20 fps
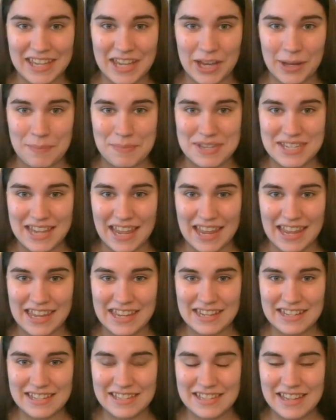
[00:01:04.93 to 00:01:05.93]

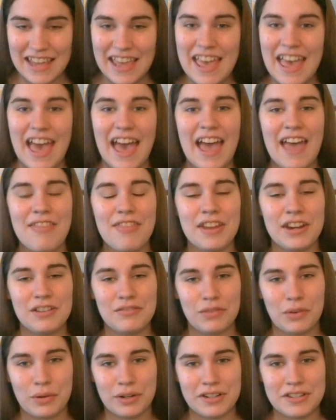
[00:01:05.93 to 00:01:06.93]
update, and then
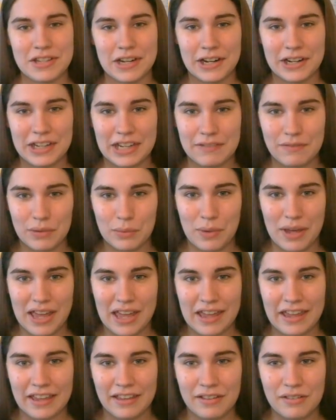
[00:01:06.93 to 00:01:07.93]
of course our
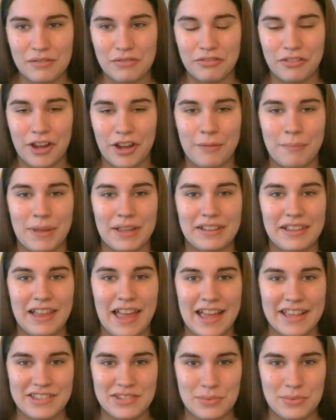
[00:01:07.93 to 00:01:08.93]
giveaway from
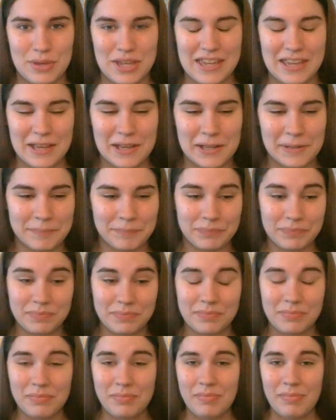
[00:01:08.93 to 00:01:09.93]
last week.
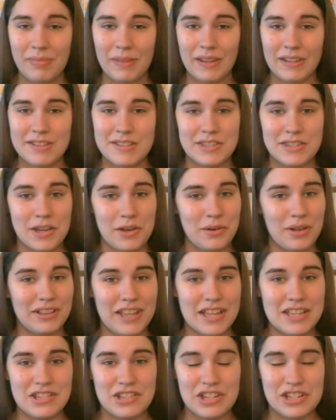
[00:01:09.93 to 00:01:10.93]
So
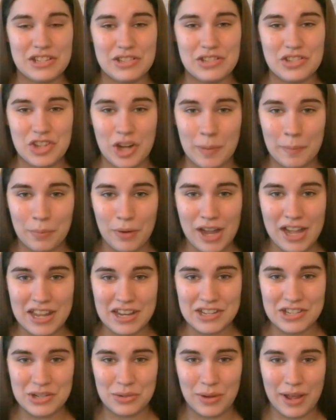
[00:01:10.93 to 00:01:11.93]
let's just jump right
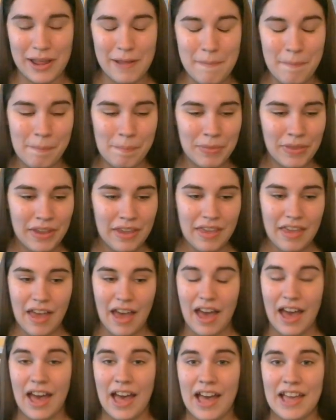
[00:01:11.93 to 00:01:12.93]
into it,
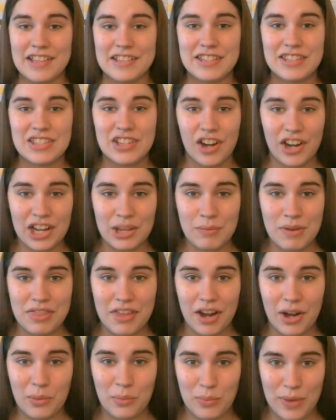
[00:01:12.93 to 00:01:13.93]
starting with
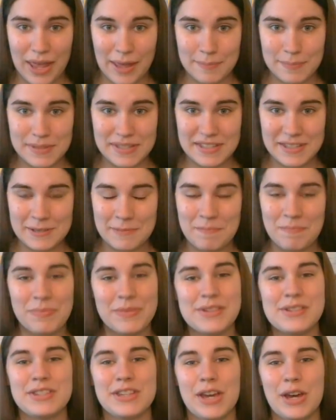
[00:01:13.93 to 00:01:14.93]
our whips.
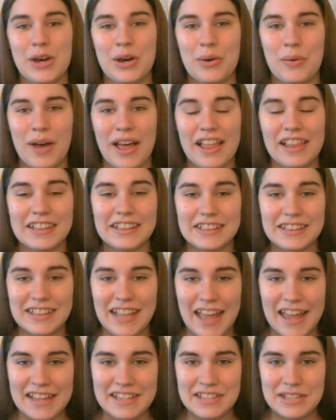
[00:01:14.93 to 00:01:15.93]
So
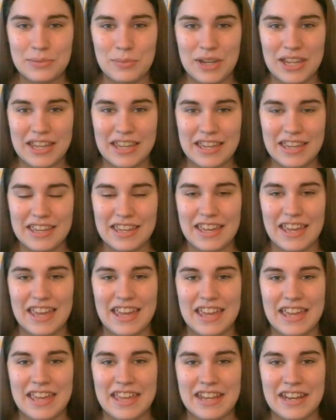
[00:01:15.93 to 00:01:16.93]
last week
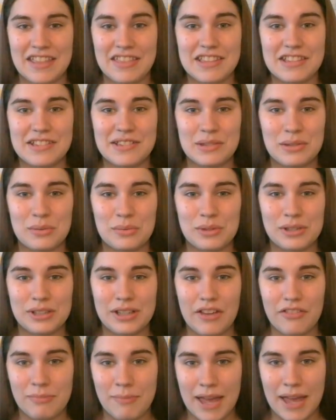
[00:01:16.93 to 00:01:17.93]
in the School
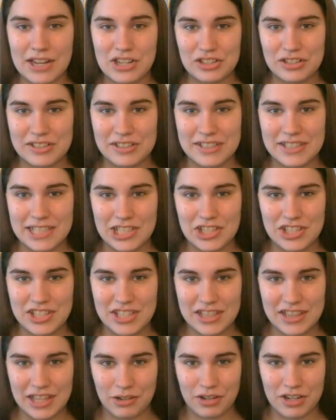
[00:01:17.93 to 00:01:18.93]
of Magical Stitches
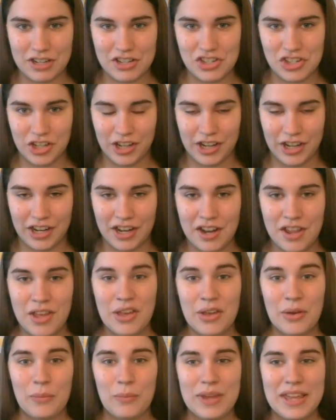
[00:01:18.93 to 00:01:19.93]
and Literature,
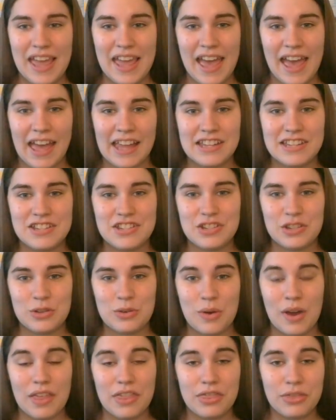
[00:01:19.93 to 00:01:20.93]
we had to
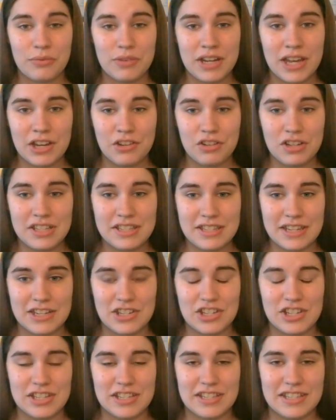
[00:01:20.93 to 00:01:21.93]
do 300
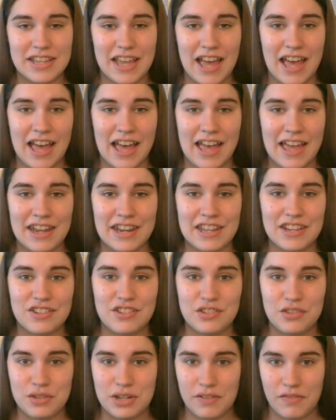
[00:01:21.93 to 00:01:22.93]
stitches on
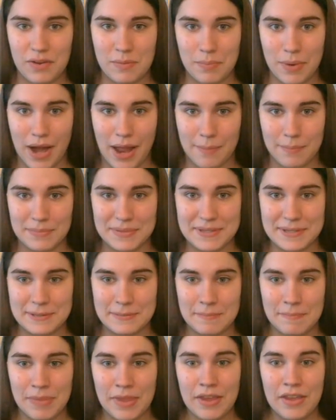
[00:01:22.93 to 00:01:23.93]
2 different prompts.
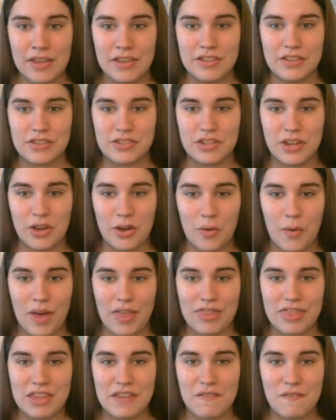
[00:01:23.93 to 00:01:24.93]
So
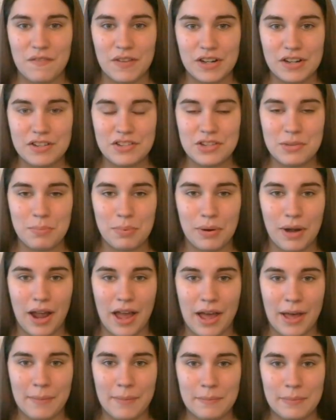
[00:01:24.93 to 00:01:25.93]
the first
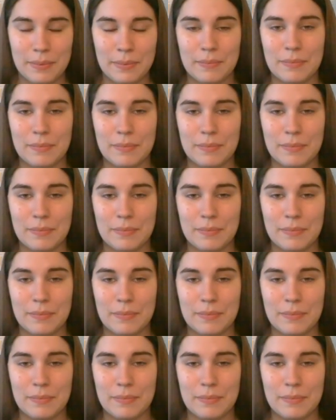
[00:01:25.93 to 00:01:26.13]
prompt